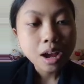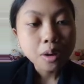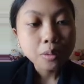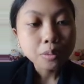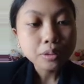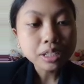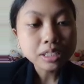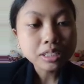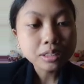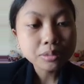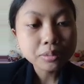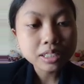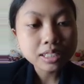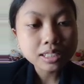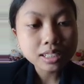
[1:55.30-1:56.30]
which
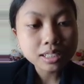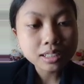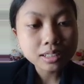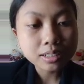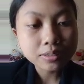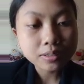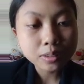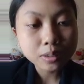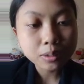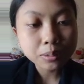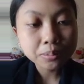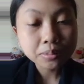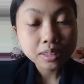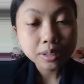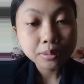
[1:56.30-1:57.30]
was in the
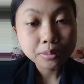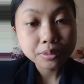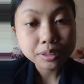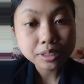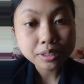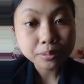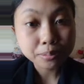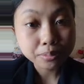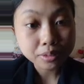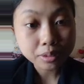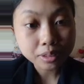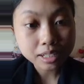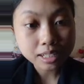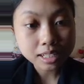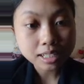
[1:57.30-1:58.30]
room, was
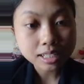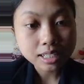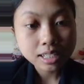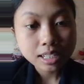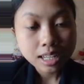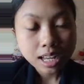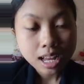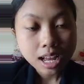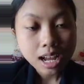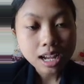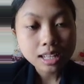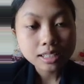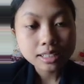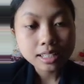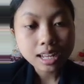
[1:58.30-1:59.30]
broken.
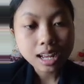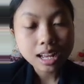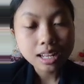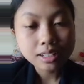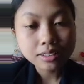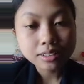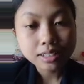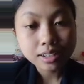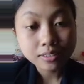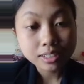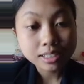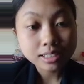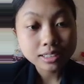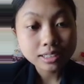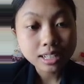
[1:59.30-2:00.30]
And then there
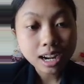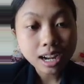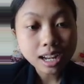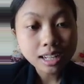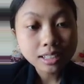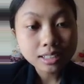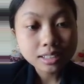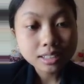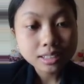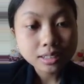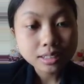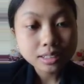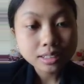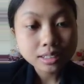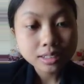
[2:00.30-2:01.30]
is that,
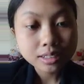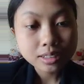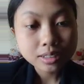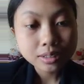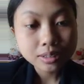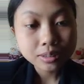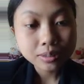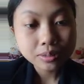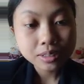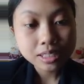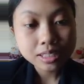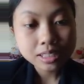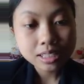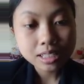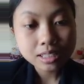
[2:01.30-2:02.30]

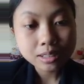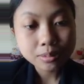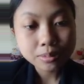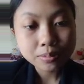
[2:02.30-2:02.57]
which is